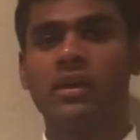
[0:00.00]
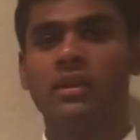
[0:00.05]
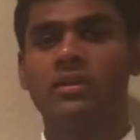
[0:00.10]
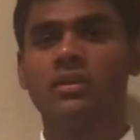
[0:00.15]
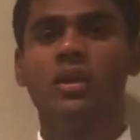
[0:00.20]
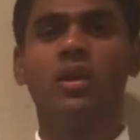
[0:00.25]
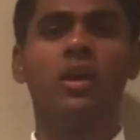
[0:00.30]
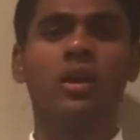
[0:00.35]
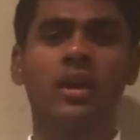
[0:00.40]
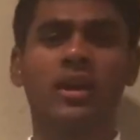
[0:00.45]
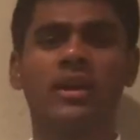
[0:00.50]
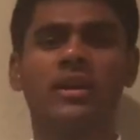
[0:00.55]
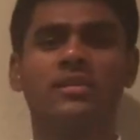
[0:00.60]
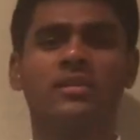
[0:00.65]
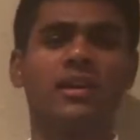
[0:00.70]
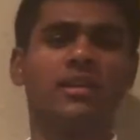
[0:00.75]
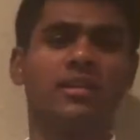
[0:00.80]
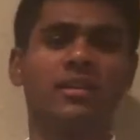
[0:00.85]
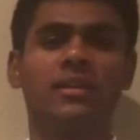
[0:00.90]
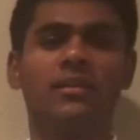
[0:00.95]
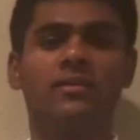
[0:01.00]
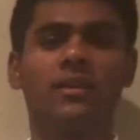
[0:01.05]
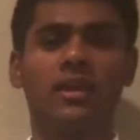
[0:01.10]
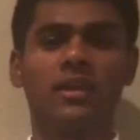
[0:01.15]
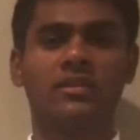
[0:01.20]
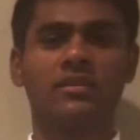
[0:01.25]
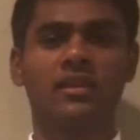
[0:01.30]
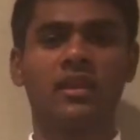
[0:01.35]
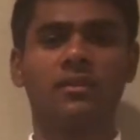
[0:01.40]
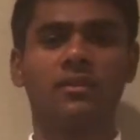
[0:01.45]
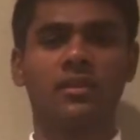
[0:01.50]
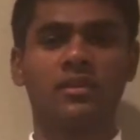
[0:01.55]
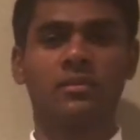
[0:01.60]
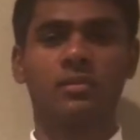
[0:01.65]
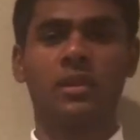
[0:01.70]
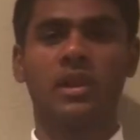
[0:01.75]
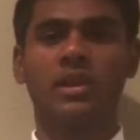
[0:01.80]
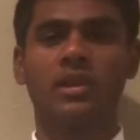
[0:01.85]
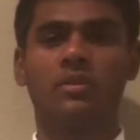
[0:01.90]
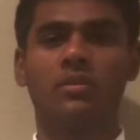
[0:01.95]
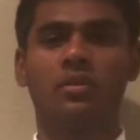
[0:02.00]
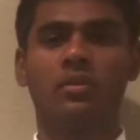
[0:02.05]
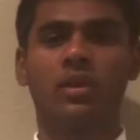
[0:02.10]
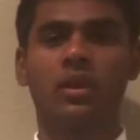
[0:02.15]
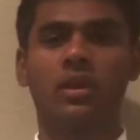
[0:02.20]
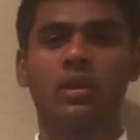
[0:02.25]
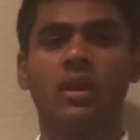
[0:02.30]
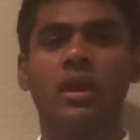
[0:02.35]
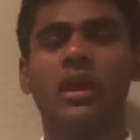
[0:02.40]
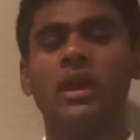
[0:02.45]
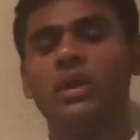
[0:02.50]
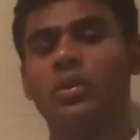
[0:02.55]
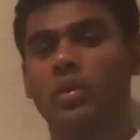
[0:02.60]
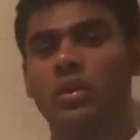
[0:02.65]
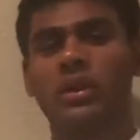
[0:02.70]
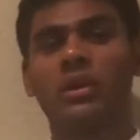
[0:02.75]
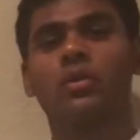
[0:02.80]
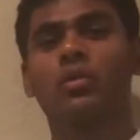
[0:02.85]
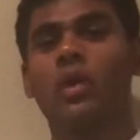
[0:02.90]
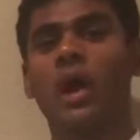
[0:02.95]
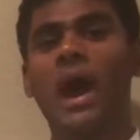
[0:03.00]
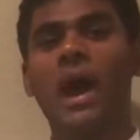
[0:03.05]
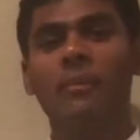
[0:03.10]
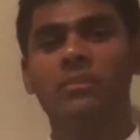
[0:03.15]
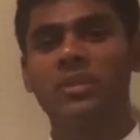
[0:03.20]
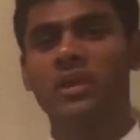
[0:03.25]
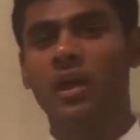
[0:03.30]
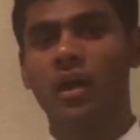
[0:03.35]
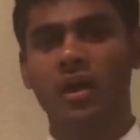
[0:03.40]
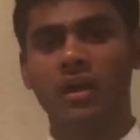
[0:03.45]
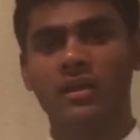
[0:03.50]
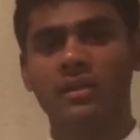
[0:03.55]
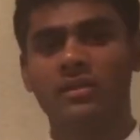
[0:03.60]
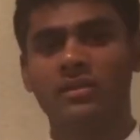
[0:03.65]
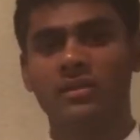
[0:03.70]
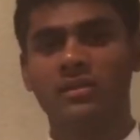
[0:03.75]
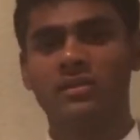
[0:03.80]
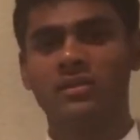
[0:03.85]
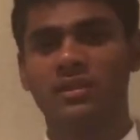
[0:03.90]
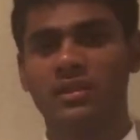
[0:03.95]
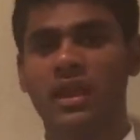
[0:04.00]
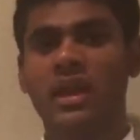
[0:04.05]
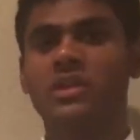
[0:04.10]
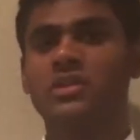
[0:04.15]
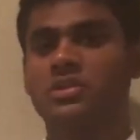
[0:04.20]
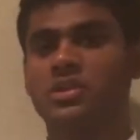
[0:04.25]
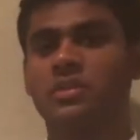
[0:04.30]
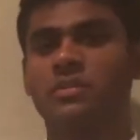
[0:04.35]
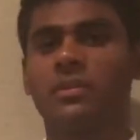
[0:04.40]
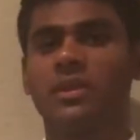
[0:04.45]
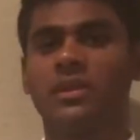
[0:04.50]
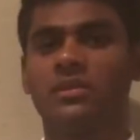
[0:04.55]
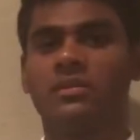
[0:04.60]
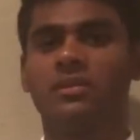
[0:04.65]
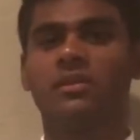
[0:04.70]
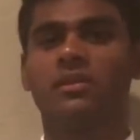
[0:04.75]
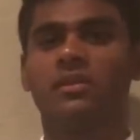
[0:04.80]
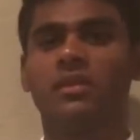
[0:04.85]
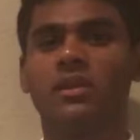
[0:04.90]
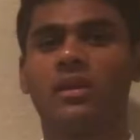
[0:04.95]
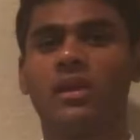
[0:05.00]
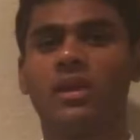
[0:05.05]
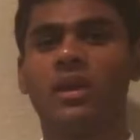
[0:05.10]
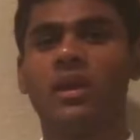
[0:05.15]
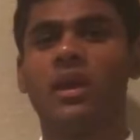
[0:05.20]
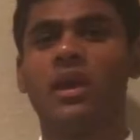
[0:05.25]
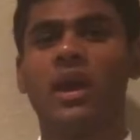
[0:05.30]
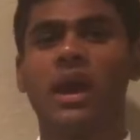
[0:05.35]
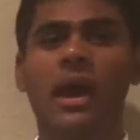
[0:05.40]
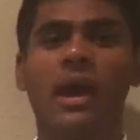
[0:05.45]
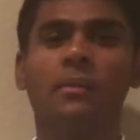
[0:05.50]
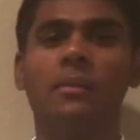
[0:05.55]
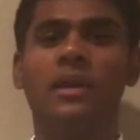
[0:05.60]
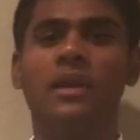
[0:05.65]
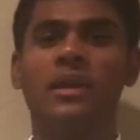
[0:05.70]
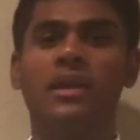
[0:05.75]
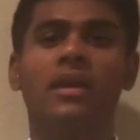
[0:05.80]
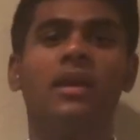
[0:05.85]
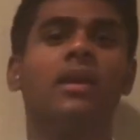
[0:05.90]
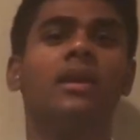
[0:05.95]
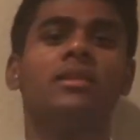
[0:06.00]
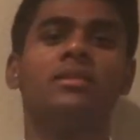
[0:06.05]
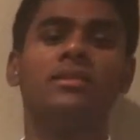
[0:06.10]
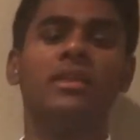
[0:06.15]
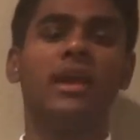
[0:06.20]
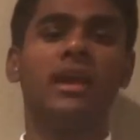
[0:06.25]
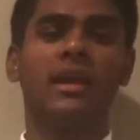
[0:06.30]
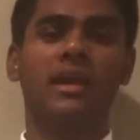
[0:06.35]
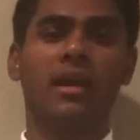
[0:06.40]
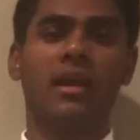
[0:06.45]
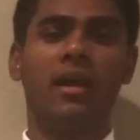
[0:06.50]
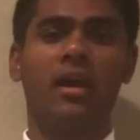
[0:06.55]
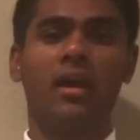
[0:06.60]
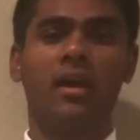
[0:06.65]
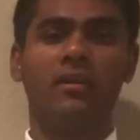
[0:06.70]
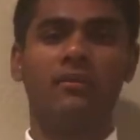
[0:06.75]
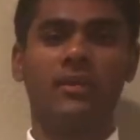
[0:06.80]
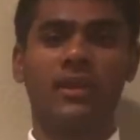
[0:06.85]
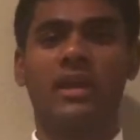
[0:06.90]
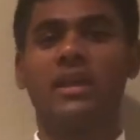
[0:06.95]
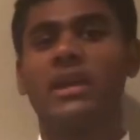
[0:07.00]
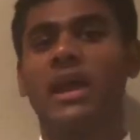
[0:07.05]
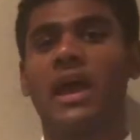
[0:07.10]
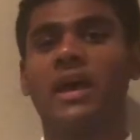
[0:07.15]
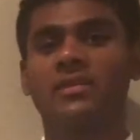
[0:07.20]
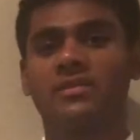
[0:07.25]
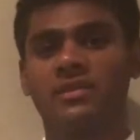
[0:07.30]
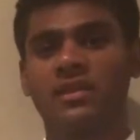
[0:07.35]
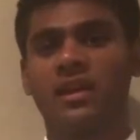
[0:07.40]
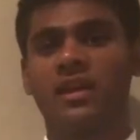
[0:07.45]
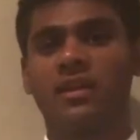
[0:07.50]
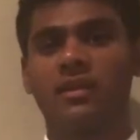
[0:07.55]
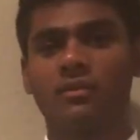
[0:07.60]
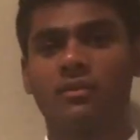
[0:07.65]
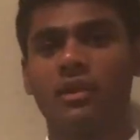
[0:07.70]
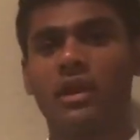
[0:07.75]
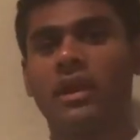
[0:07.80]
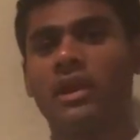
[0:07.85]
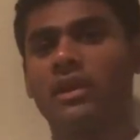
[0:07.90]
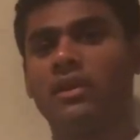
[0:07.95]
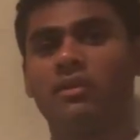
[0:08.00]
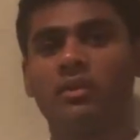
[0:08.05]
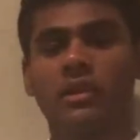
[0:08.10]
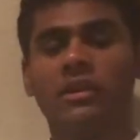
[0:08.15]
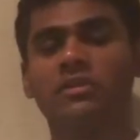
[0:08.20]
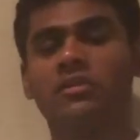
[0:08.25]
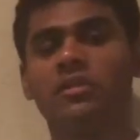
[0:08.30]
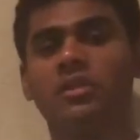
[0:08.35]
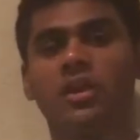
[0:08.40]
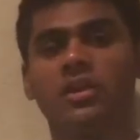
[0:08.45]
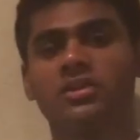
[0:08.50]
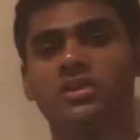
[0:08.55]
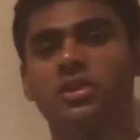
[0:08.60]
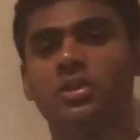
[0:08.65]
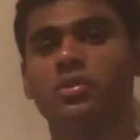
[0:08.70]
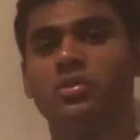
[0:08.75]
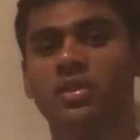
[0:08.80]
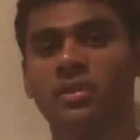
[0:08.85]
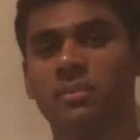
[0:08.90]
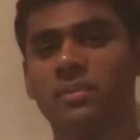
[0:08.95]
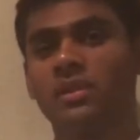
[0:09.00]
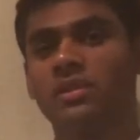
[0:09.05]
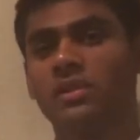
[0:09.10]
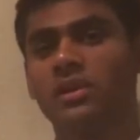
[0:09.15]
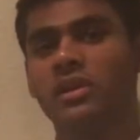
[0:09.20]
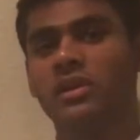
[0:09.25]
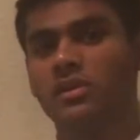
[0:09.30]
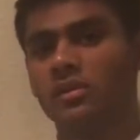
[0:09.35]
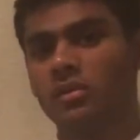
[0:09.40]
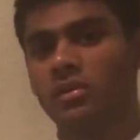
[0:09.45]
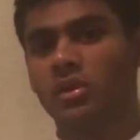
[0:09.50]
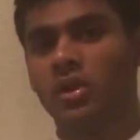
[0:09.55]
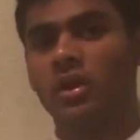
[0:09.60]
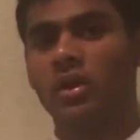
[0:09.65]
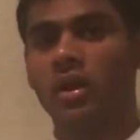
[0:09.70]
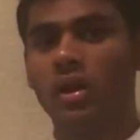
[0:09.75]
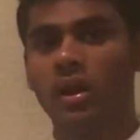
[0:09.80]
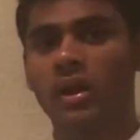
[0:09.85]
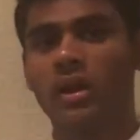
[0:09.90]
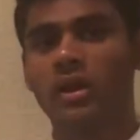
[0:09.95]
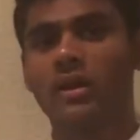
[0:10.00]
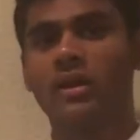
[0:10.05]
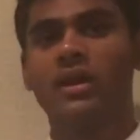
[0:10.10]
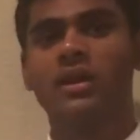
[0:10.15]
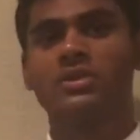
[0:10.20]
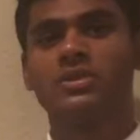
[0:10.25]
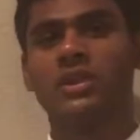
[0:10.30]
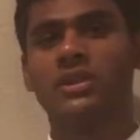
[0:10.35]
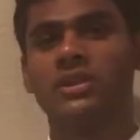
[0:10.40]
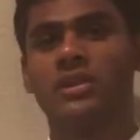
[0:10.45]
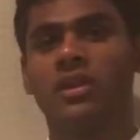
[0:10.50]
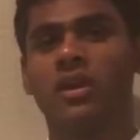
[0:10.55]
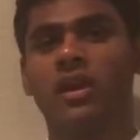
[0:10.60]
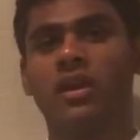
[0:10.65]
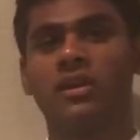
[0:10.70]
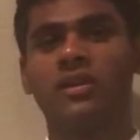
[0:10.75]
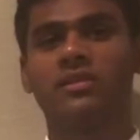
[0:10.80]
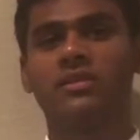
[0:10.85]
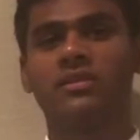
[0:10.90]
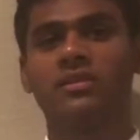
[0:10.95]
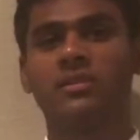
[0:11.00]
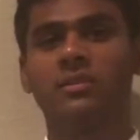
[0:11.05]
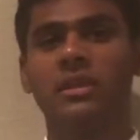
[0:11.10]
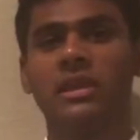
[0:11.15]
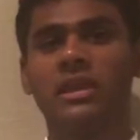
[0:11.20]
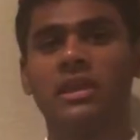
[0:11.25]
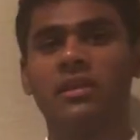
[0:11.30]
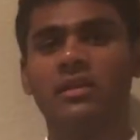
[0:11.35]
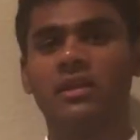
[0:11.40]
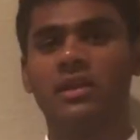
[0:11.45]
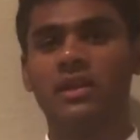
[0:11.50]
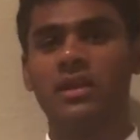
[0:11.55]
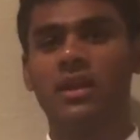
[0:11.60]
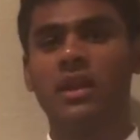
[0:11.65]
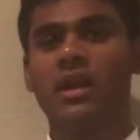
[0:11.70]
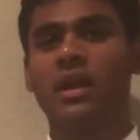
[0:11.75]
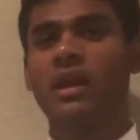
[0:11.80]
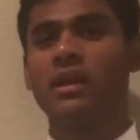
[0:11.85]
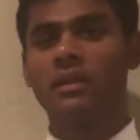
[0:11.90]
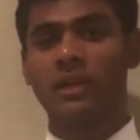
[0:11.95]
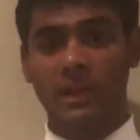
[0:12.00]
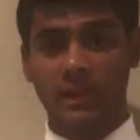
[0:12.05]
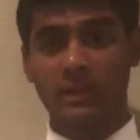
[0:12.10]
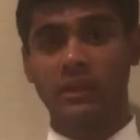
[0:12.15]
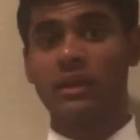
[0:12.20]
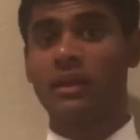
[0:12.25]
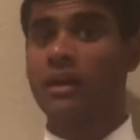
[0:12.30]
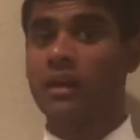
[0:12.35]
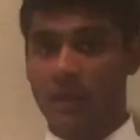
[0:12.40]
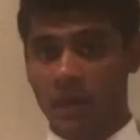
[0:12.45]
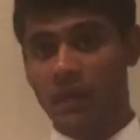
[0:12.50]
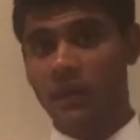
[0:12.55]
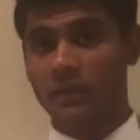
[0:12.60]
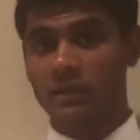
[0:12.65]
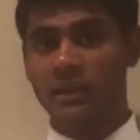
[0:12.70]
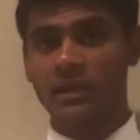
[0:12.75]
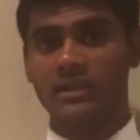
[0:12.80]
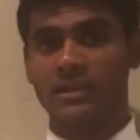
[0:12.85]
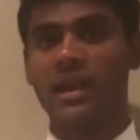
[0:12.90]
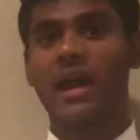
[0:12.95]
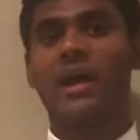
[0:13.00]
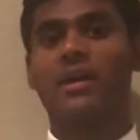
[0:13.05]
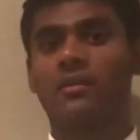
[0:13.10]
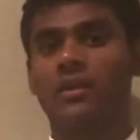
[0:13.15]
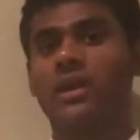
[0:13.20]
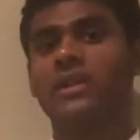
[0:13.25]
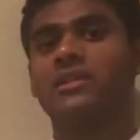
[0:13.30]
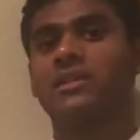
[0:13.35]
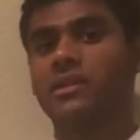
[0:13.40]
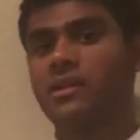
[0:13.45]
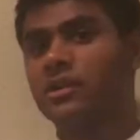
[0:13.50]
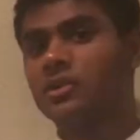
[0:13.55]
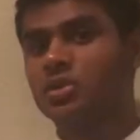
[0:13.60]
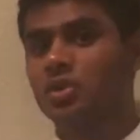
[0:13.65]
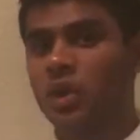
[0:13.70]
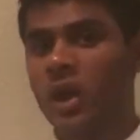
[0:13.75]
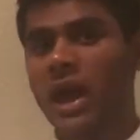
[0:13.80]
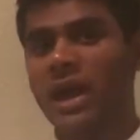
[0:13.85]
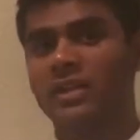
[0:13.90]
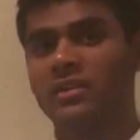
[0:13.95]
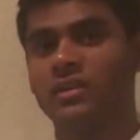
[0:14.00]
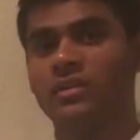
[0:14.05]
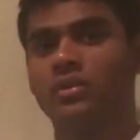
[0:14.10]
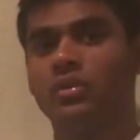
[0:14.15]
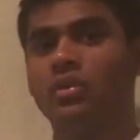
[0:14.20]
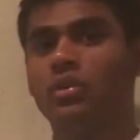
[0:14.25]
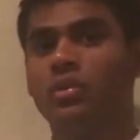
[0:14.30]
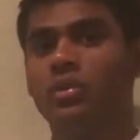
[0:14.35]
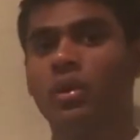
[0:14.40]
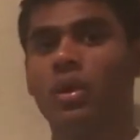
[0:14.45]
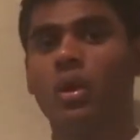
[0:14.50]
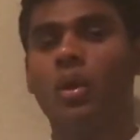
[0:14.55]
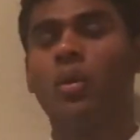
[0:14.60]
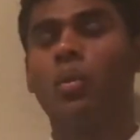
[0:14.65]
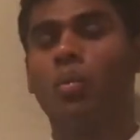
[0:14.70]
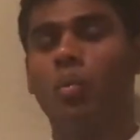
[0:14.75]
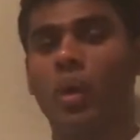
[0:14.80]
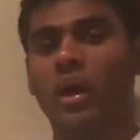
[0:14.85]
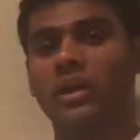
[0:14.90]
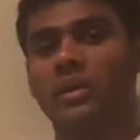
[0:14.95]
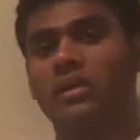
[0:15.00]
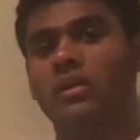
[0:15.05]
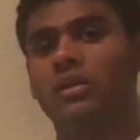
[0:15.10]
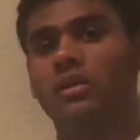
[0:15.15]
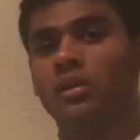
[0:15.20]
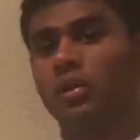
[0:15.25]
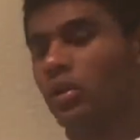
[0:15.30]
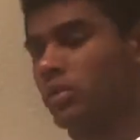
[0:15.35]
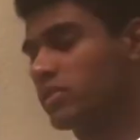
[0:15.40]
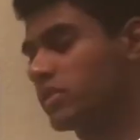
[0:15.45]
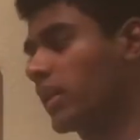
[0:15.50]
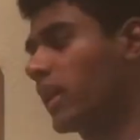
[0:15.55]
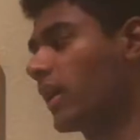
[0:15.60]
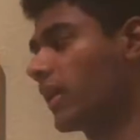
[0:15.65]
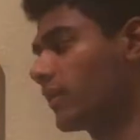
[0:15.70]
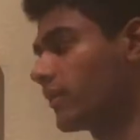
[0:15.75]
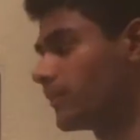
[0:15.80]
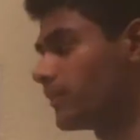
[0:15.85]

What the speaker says: The hook is, I think, very self-explanatory. You want to grab the audience's attention, basically. I mean, think of an essay, right? In your introduction, you typically include a hook so that the audience is immediately like that, right? They're attracted to what you're saying.